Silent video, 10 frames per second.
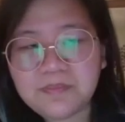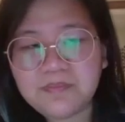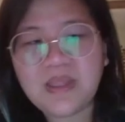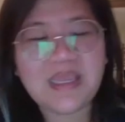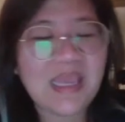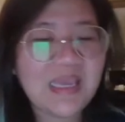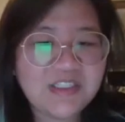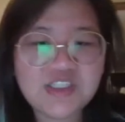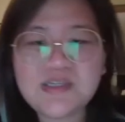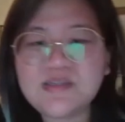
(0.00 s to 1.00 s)
like
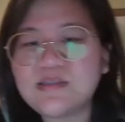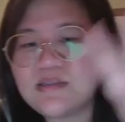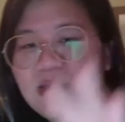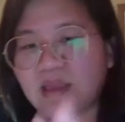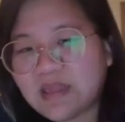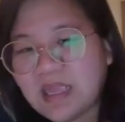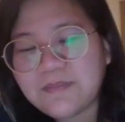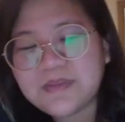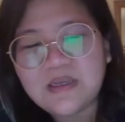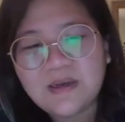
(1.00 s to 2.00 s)
ages and
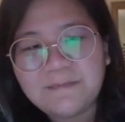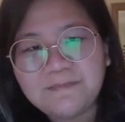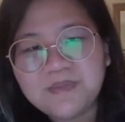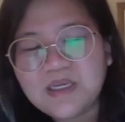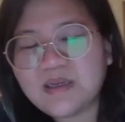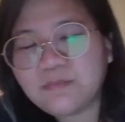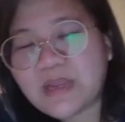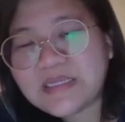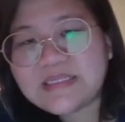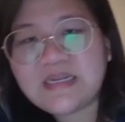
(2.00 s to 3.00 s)
campus and
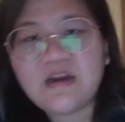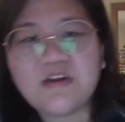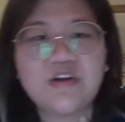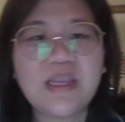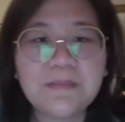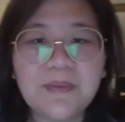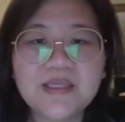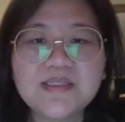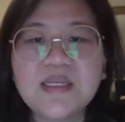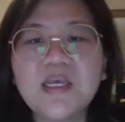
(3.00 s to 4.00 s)
race data on your
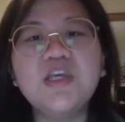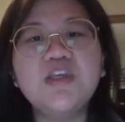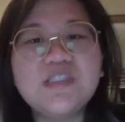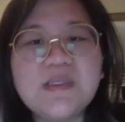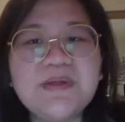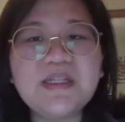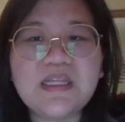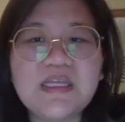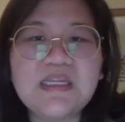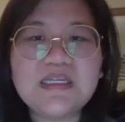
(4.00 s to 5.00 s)
campus.
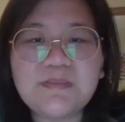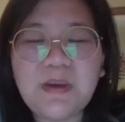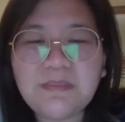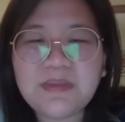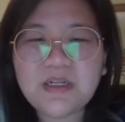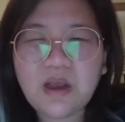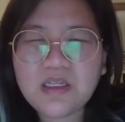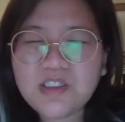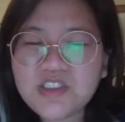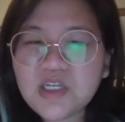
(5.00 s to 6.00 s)
It is public
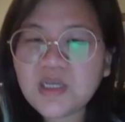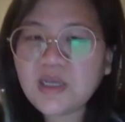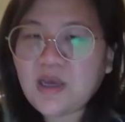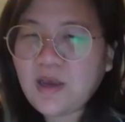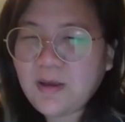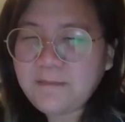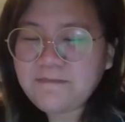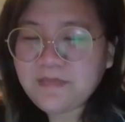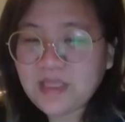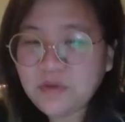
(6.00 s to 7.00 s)
knowledge
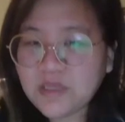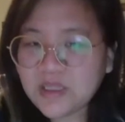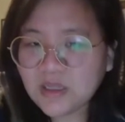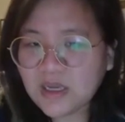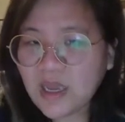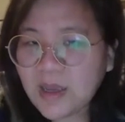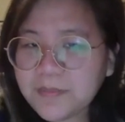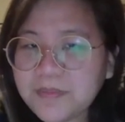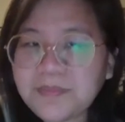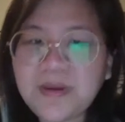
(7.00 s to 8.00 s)
that you can look
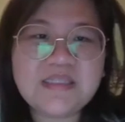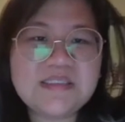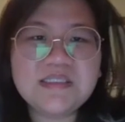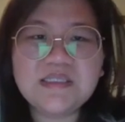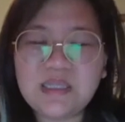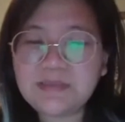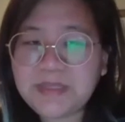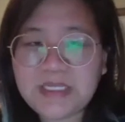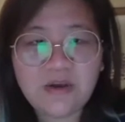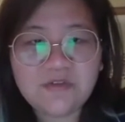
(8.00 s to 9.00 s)
up, but let
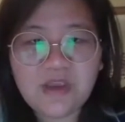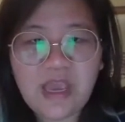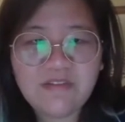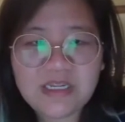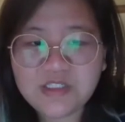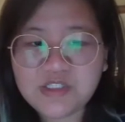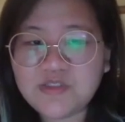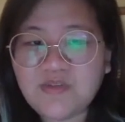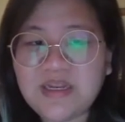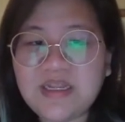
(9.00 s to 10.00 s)
me know if you have any
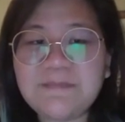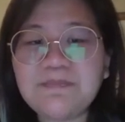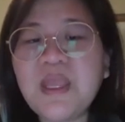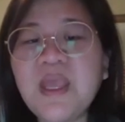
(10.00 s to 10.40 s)
issues finding it.